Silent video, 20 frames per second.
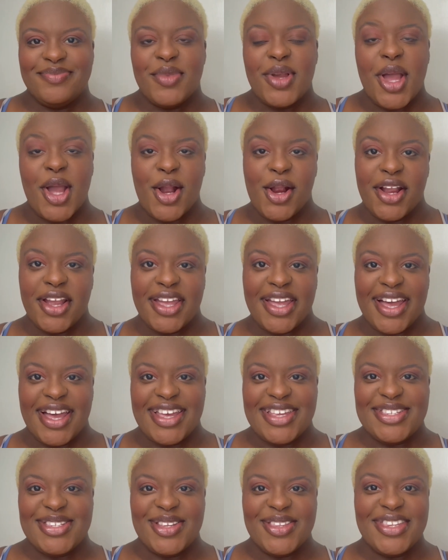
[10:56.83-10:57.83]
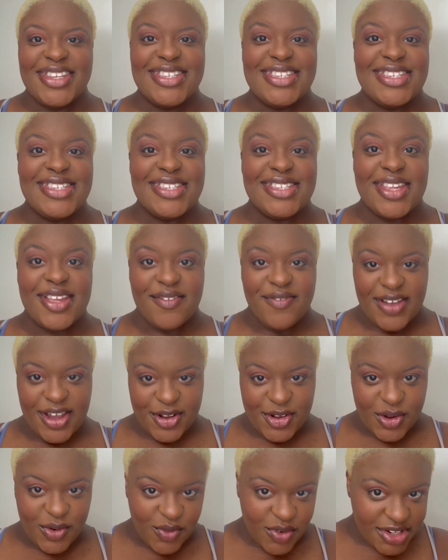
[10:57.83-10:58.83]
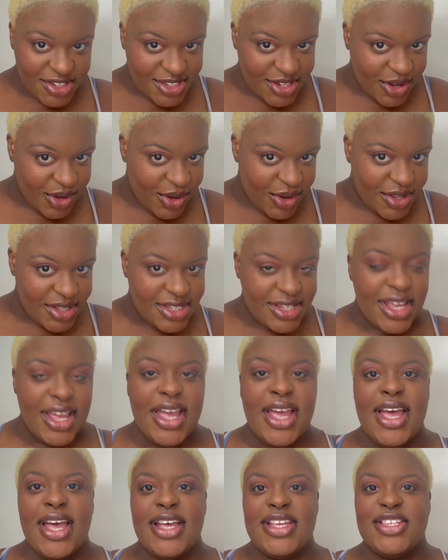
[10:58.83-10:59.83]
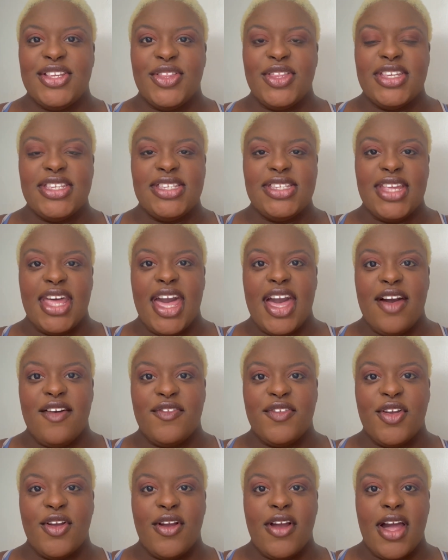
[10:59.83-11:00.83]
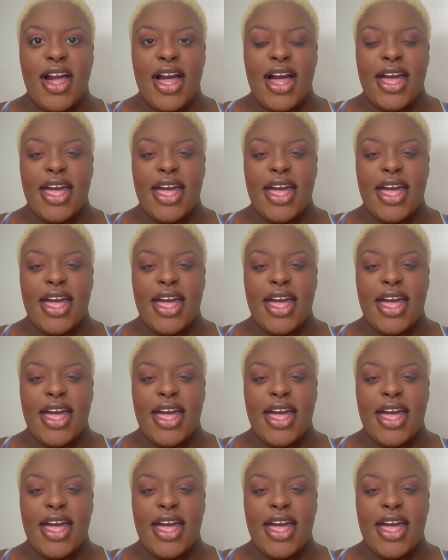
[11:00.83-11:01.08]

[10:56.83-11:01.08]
Alright guys, so this is the final result. So this is after I